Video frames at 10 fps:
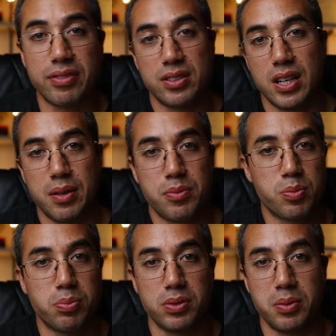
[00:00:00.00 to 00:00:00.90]
Oftentimes,
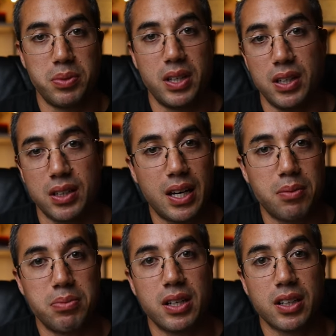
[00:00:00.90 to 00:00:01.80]
bulimia
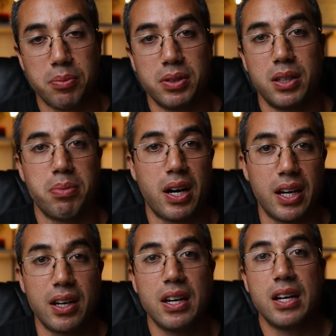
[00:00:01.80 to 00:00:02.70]
can be accompanied
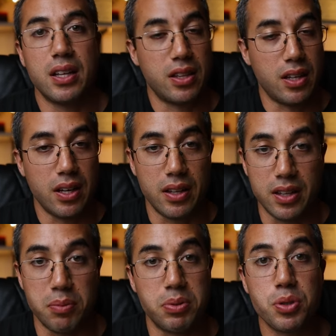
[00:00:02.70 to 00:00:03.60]
by uh,
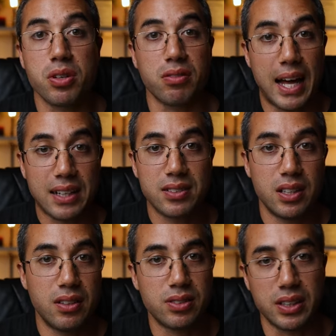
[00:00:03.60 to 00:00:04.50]
the abuse of
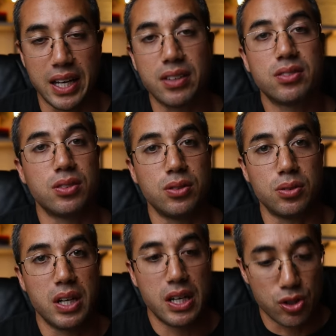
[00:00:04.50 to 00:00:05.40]
laxatives, again,
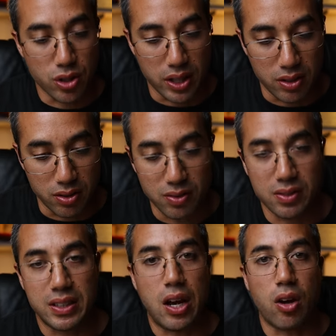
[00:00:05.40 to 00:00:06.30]
to try to
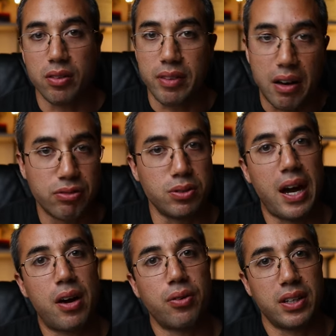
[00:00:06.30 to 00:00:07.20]
get all of that food
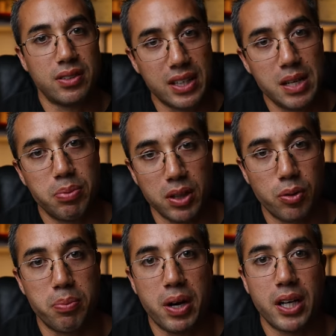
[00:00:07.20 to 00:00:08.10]
out and to keep a
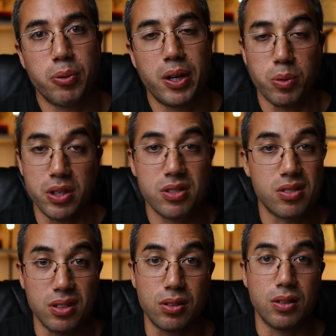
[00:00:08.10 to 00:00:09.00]
lower body weight while
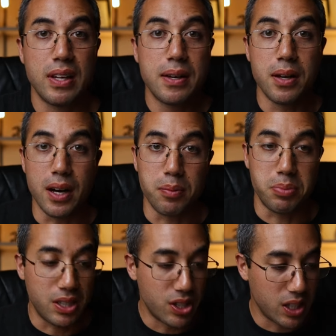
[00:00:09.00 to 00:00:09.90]
still uh,
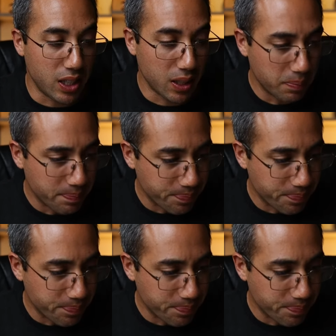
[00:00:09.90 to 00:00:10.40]
binge eating